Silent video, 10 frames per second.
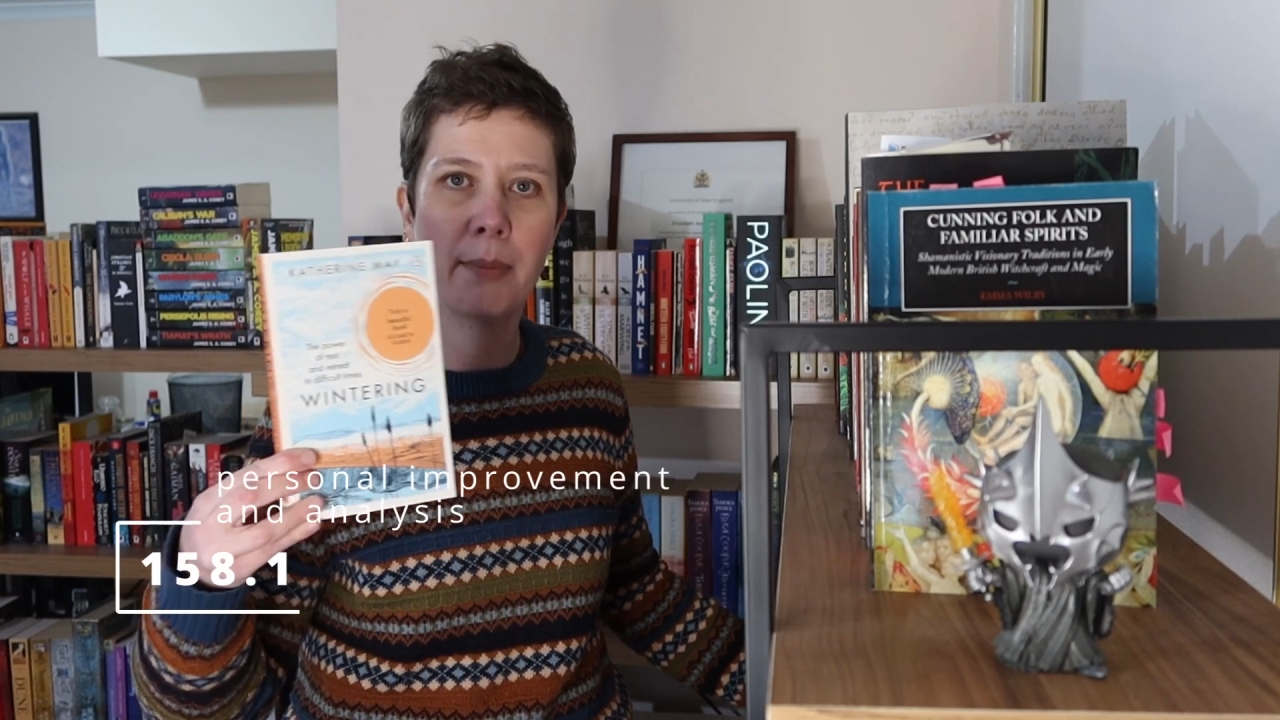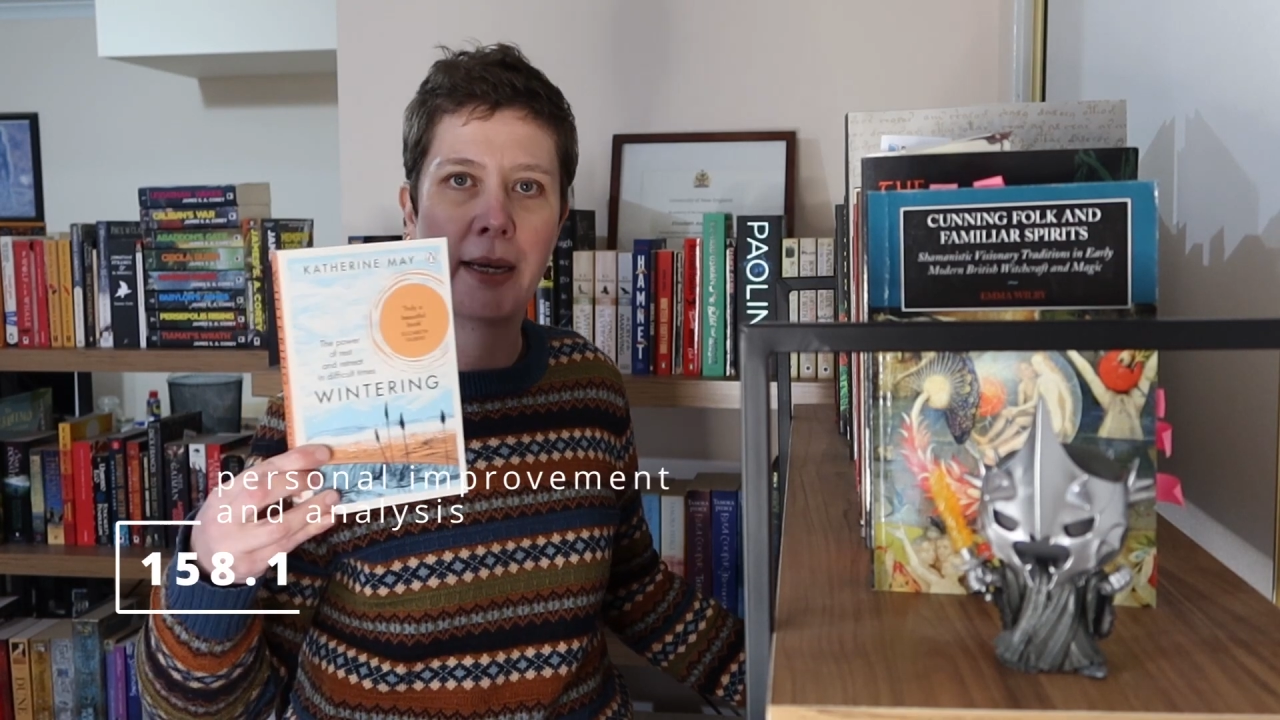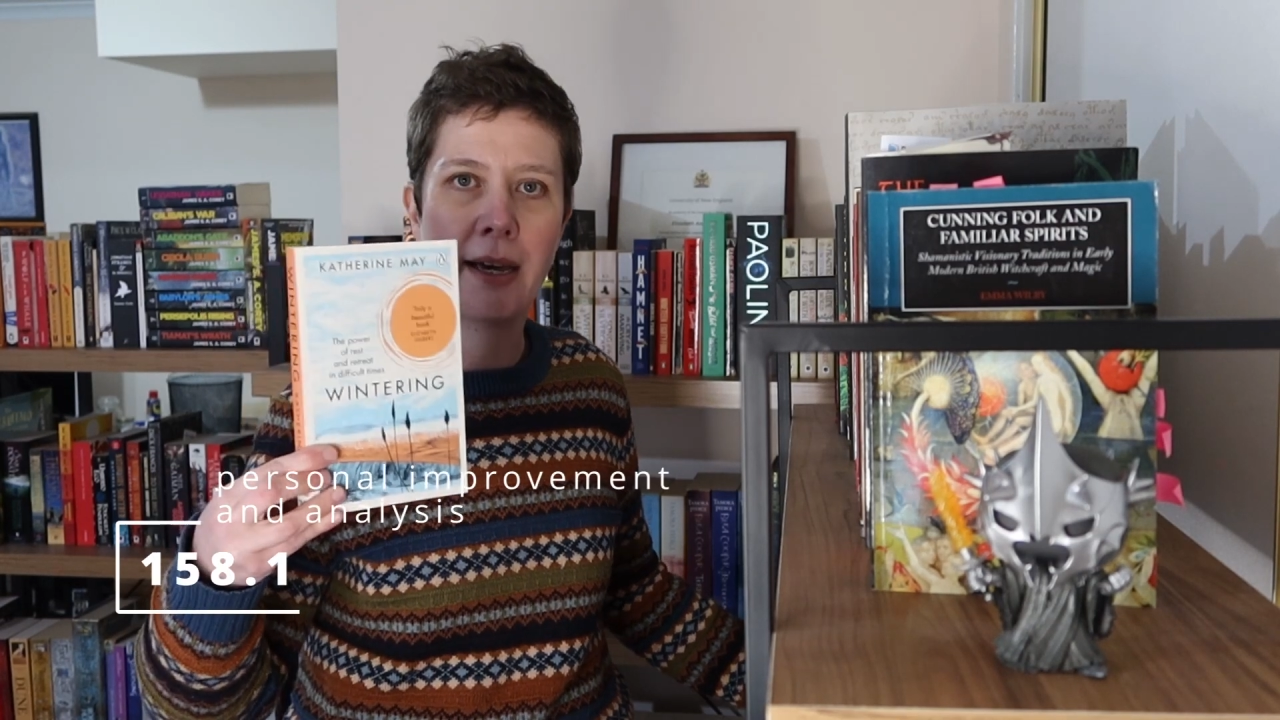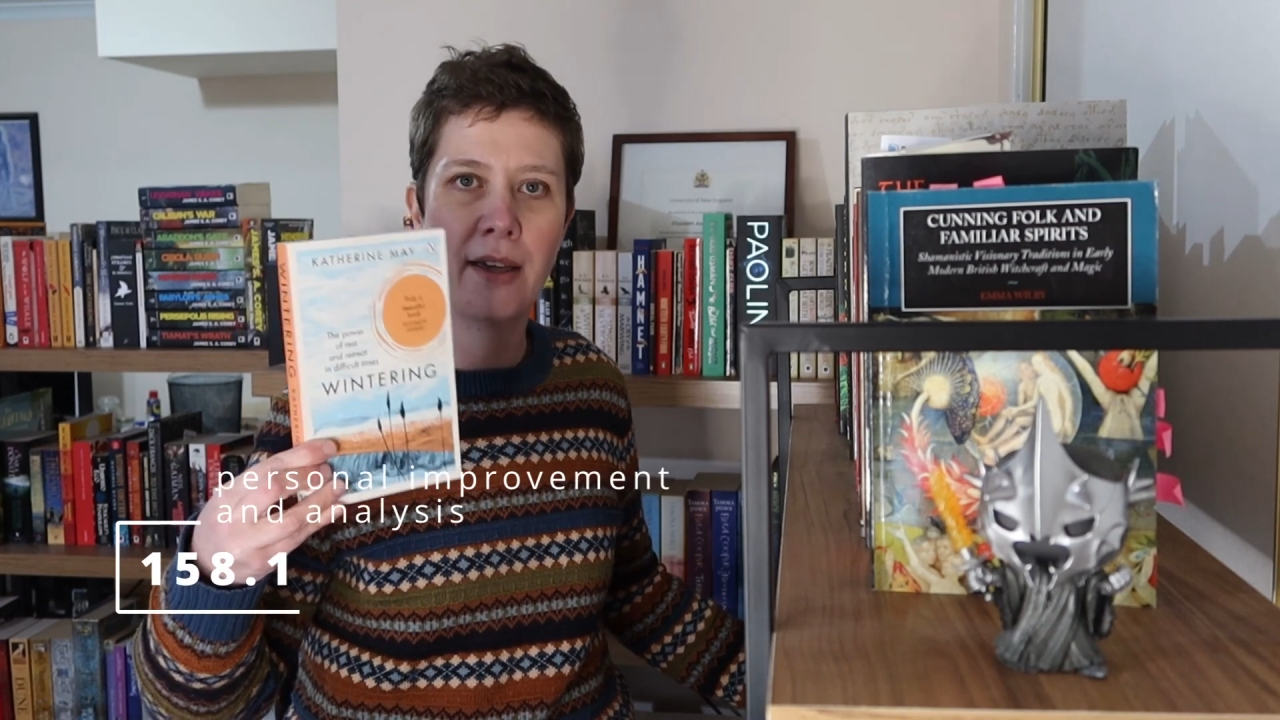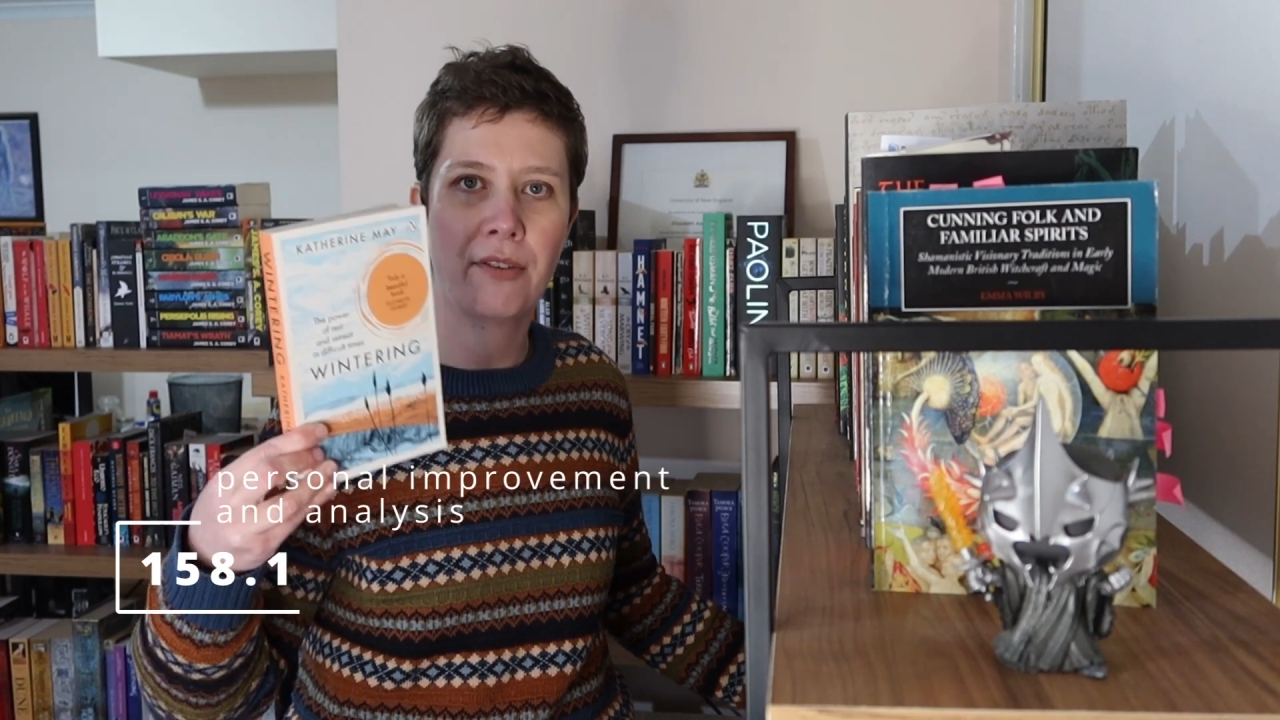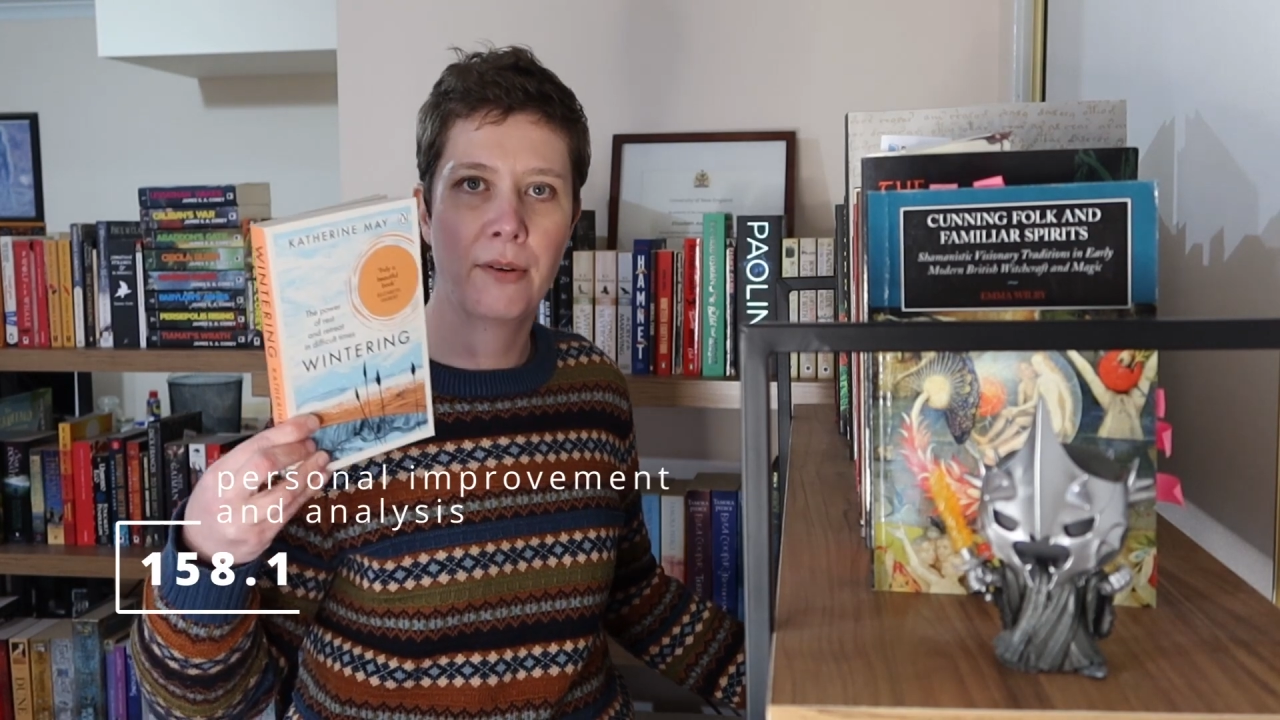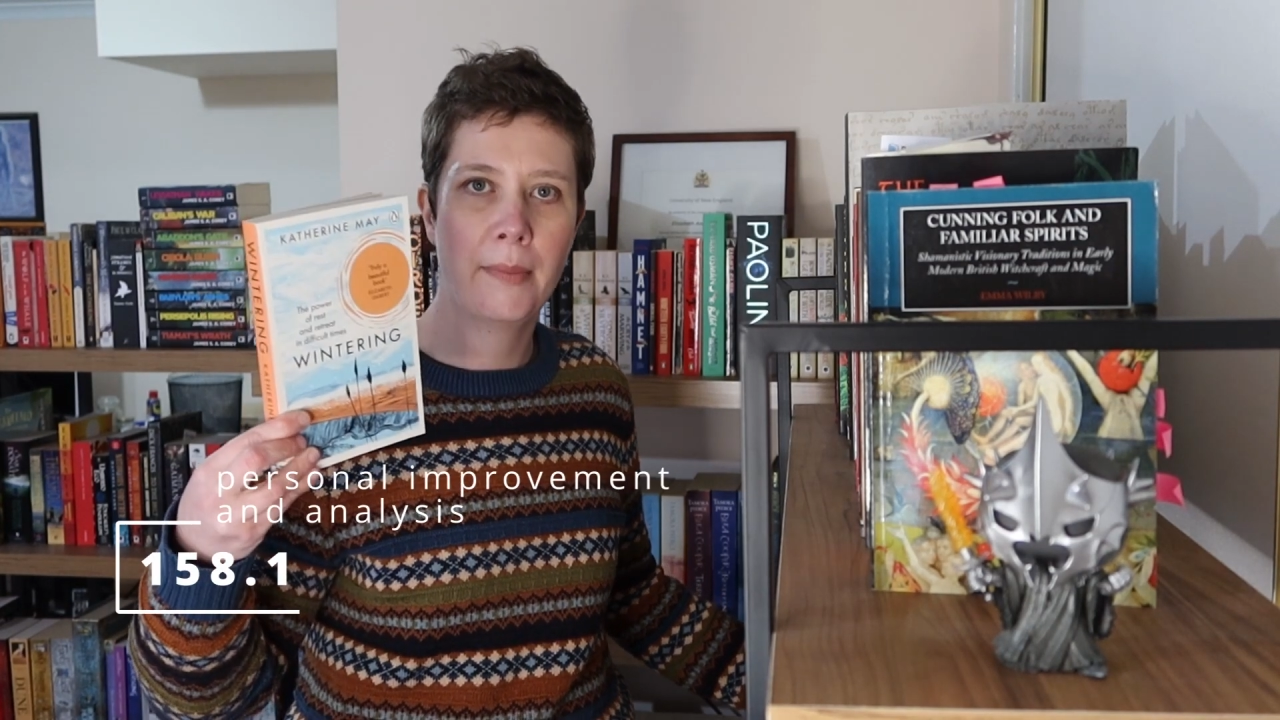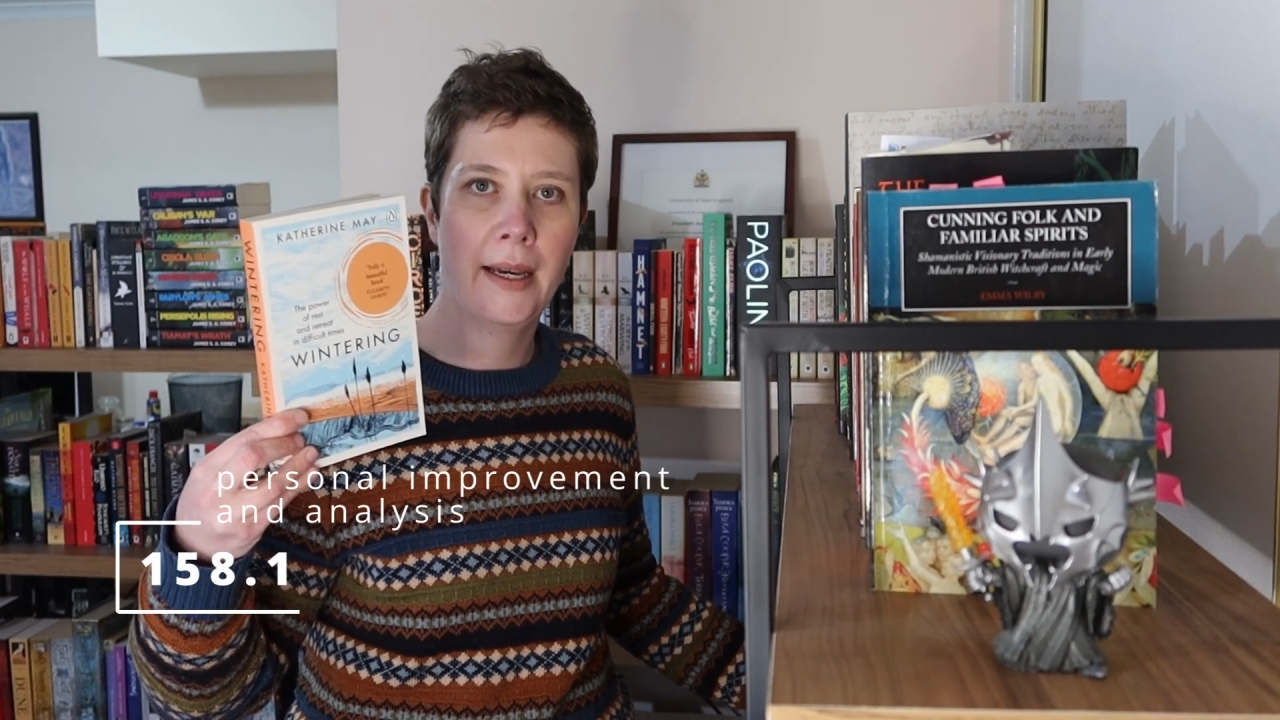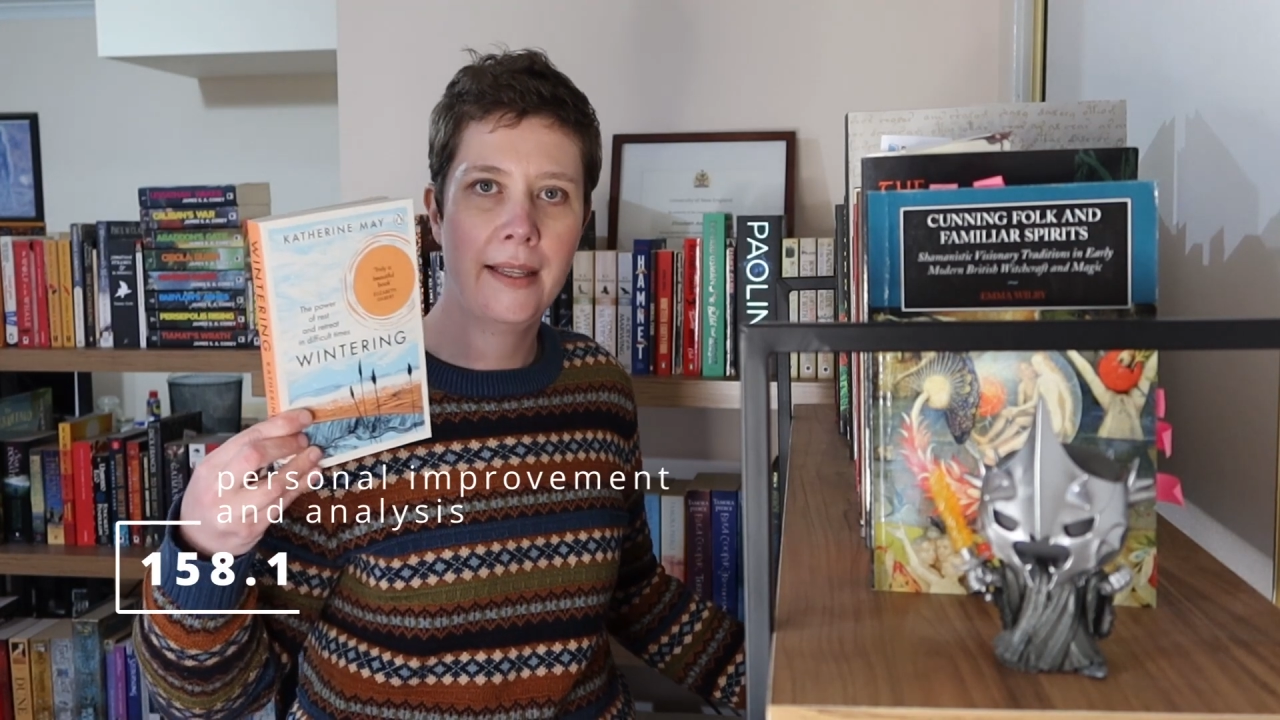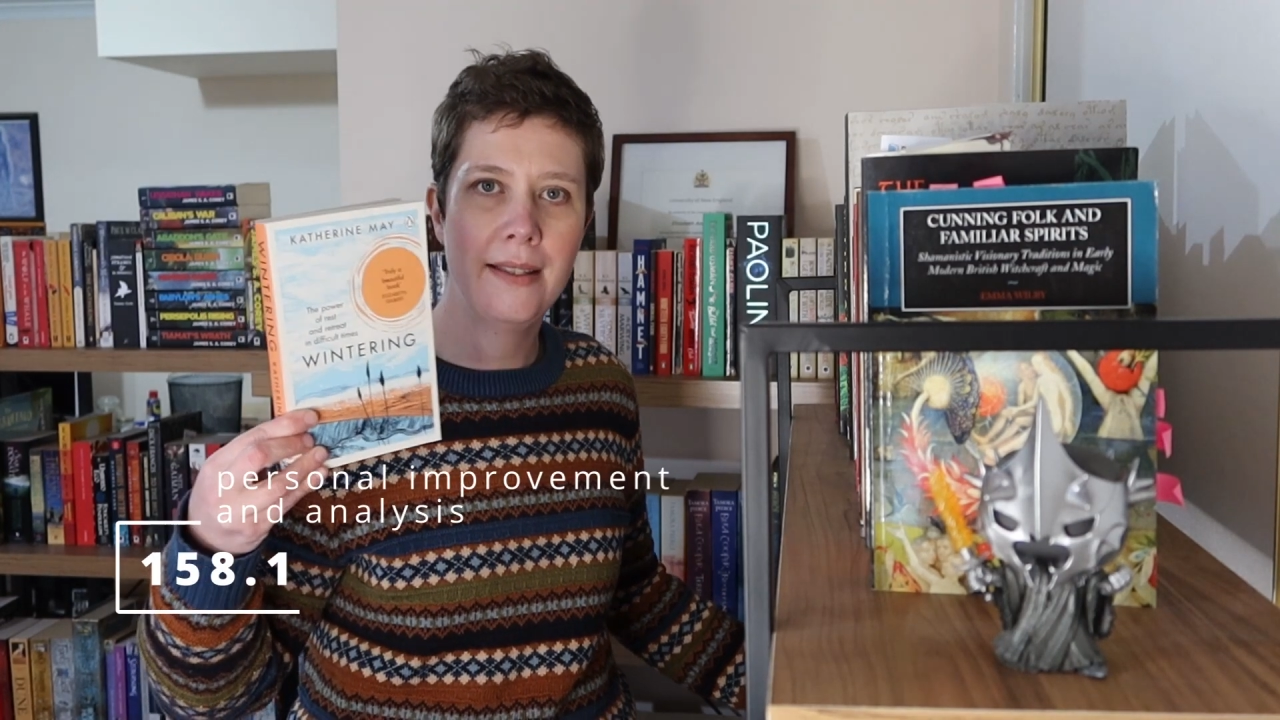by Catherine May.